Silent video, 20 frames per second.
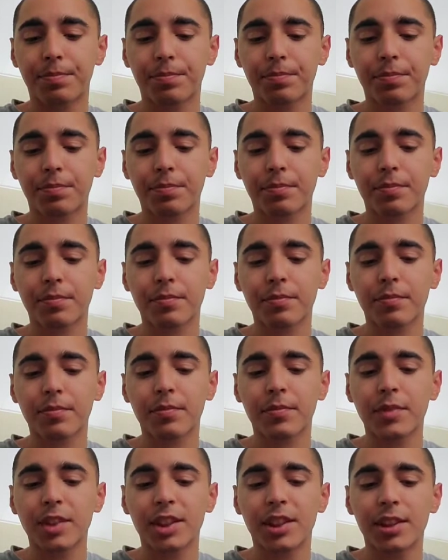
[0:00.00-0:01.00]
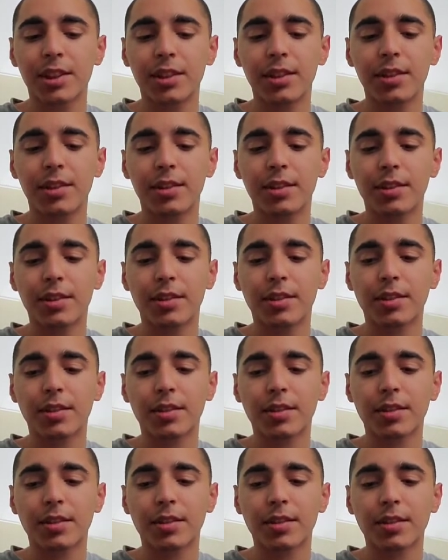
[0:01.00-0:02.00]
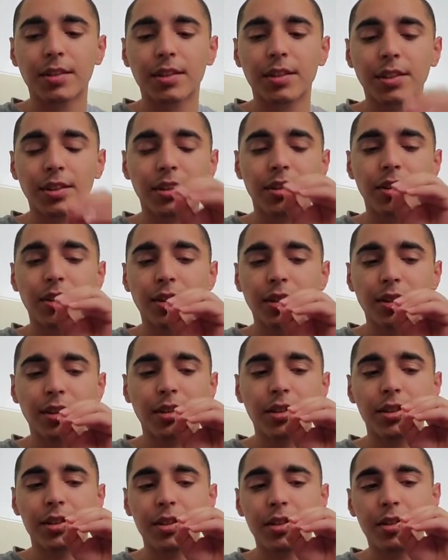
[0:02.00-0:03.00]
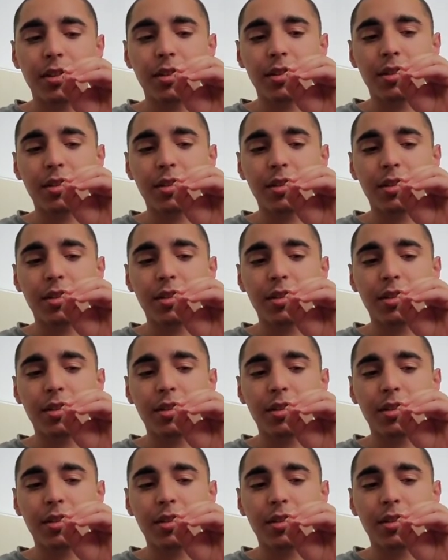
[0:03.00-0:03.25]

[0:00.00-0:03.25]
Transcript: [no speech]